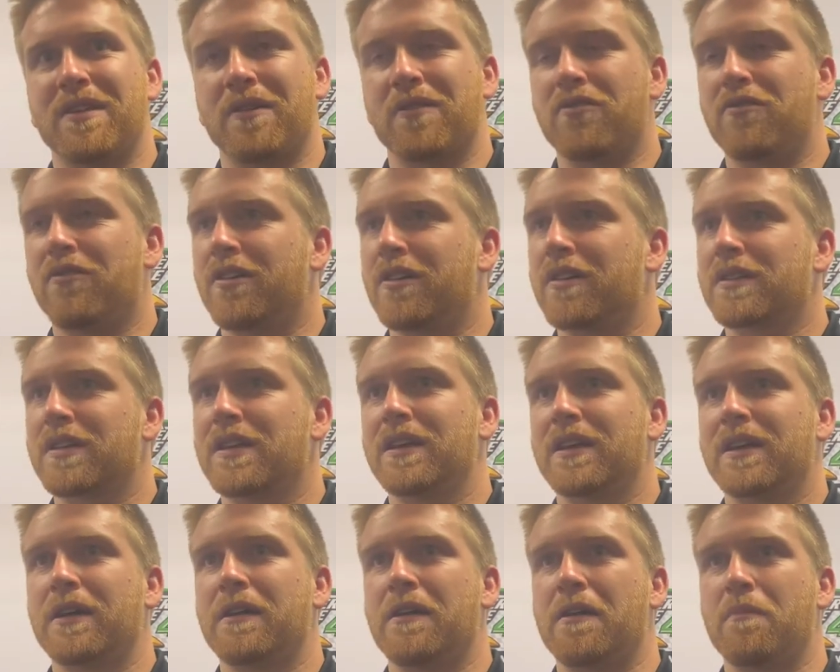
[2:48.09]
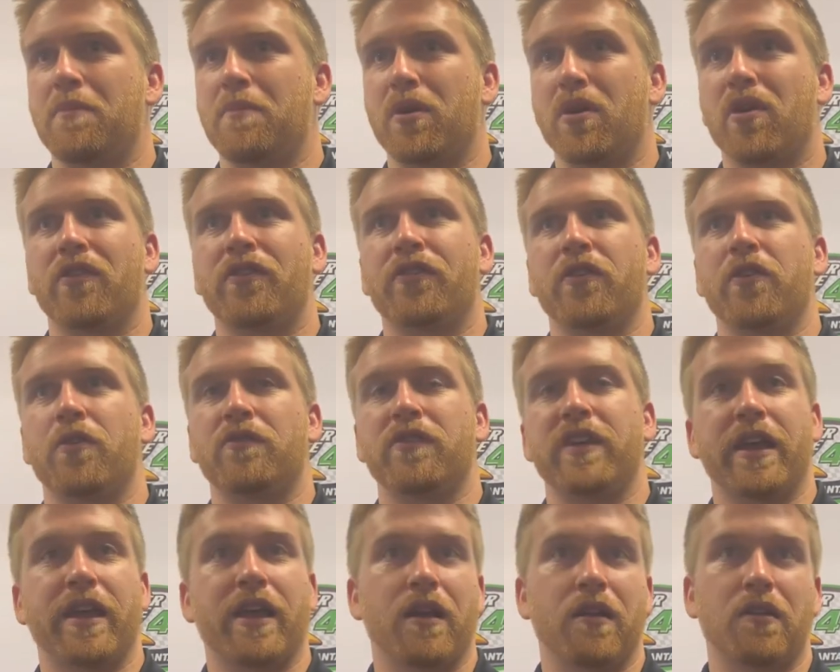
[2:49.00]
unclogged, but also
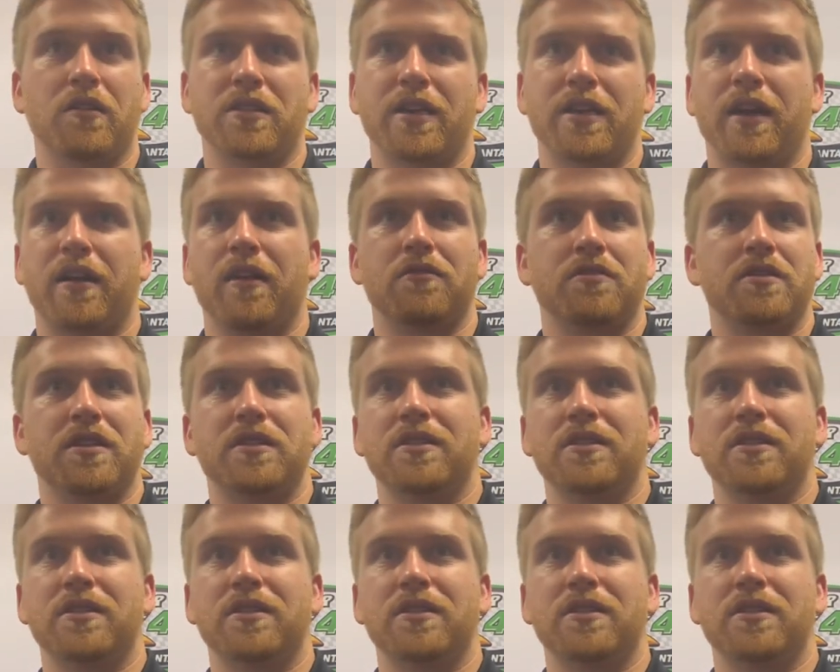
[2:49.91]
take care of tires.